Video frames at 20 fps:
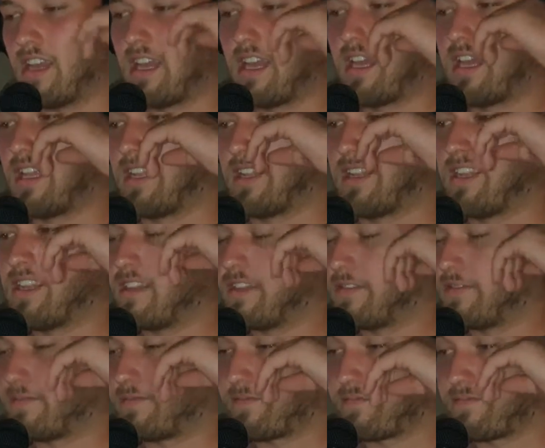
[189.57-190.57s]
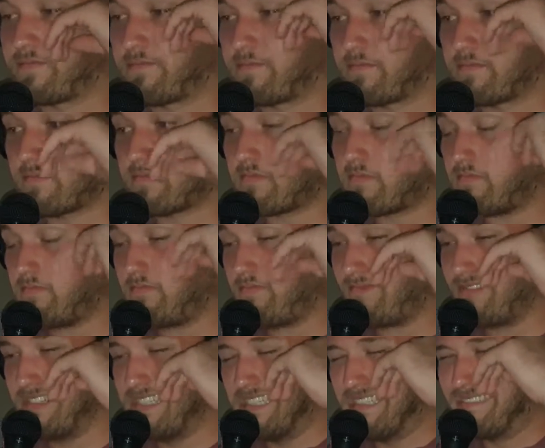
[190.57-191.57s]
And
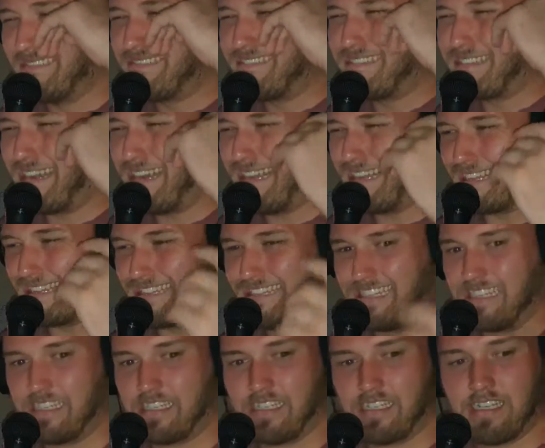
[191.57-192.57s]
I'm crying.